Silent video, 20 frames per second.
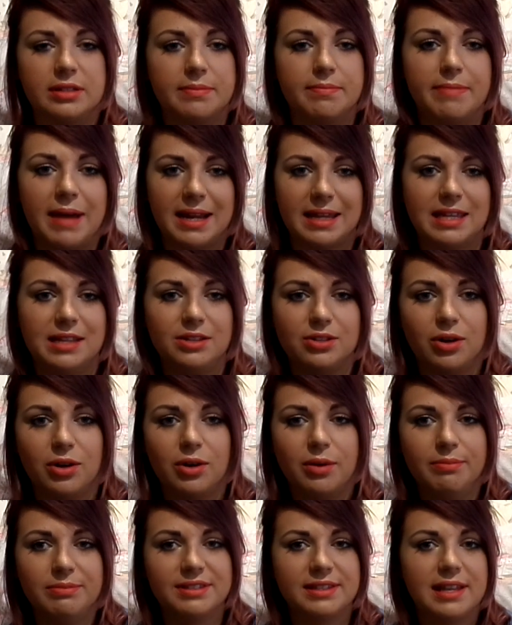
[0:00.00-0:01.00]
baggy
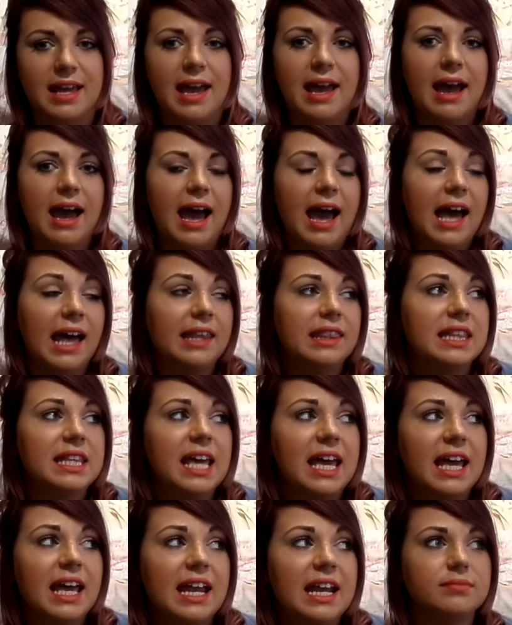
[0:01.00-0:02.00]
tops. And
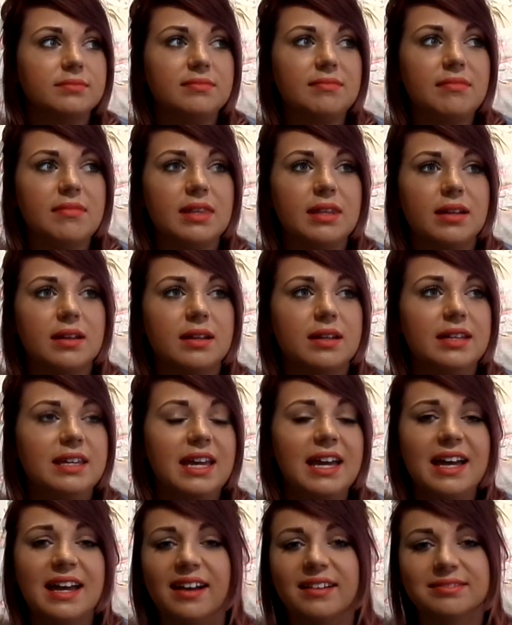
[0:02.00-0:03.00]
then
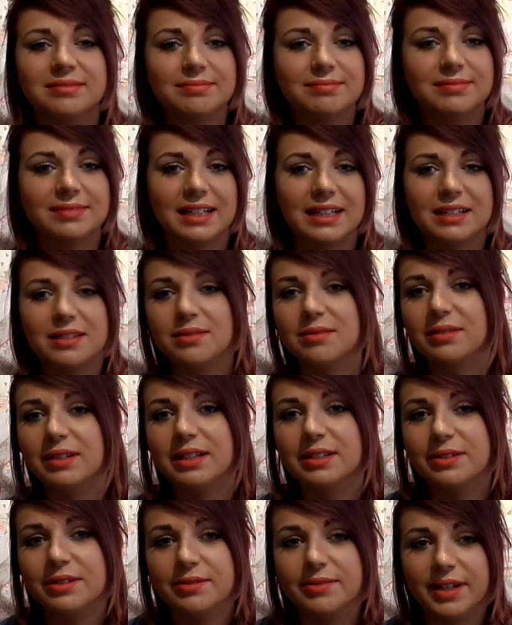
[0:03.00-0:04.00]
yeah, that's all I
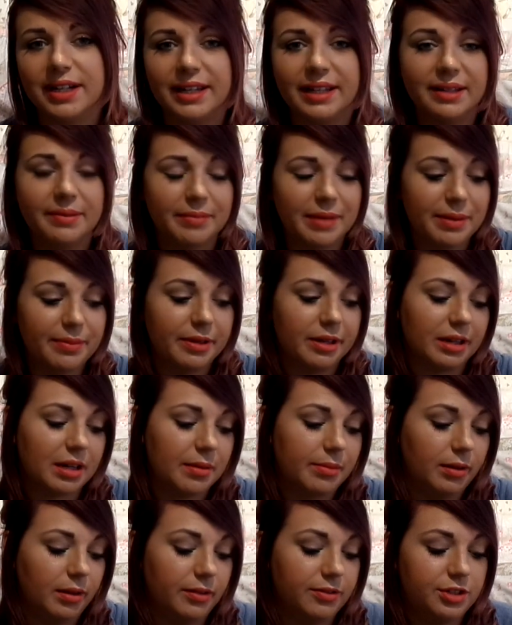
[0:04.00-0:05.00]
do really. Maybe a
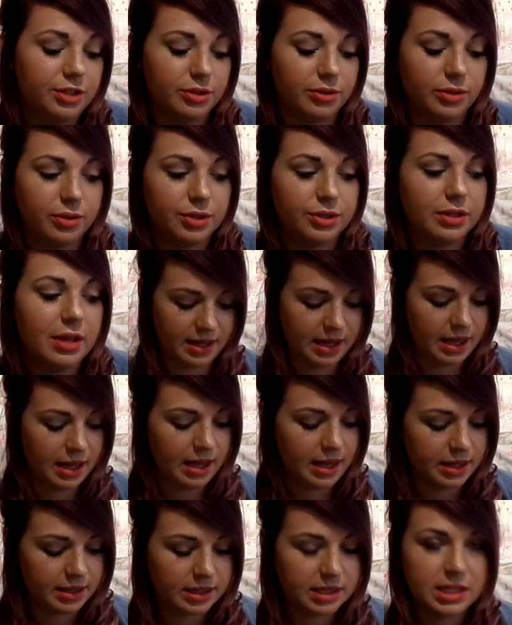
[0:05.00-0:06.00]
couple of shorts.
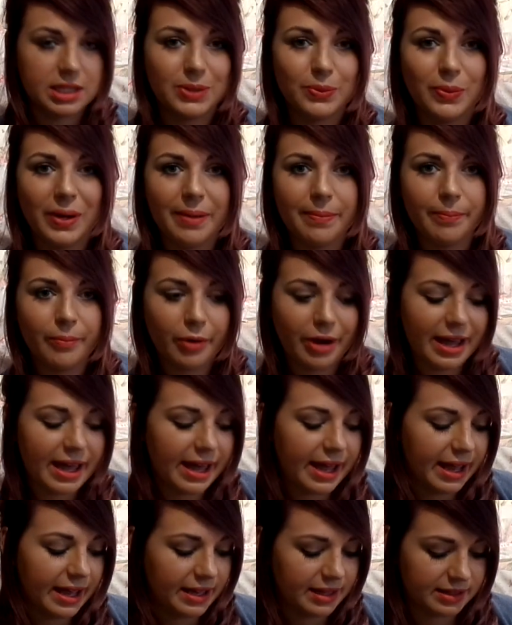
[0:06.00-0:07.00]

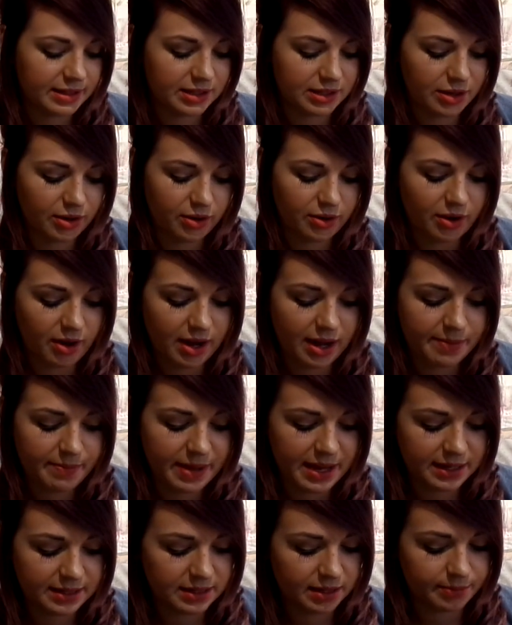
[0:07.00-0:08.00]
Swimwear. So I
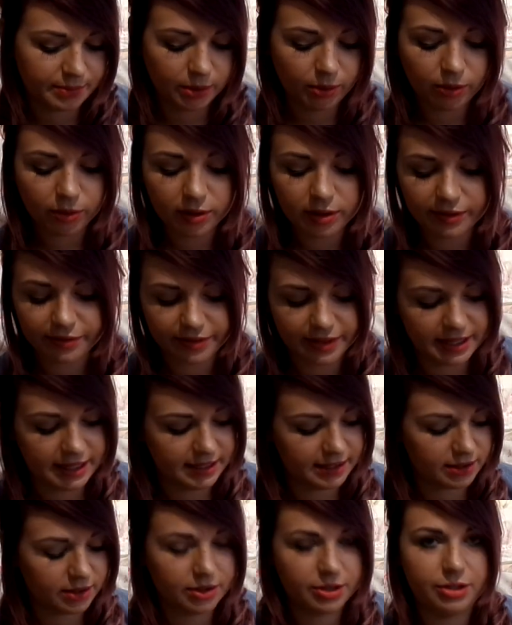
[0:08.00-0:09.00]
picked up all of
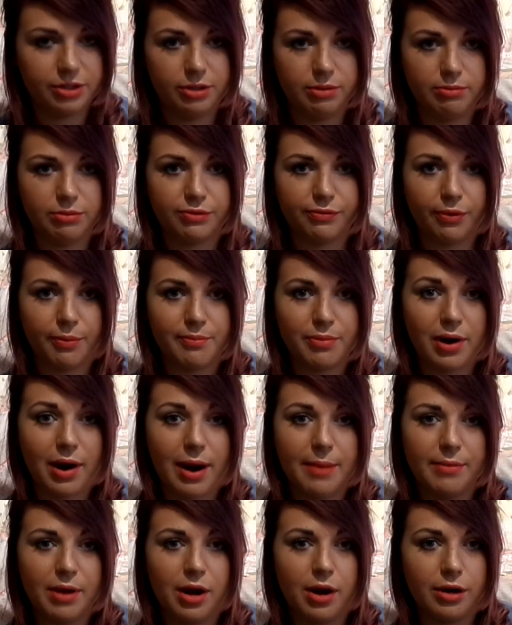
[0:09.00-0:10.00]
these costumes from
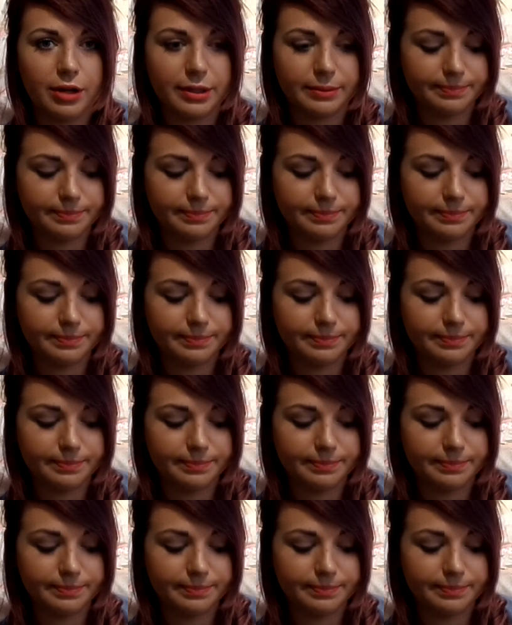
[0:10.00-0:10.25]
Primark.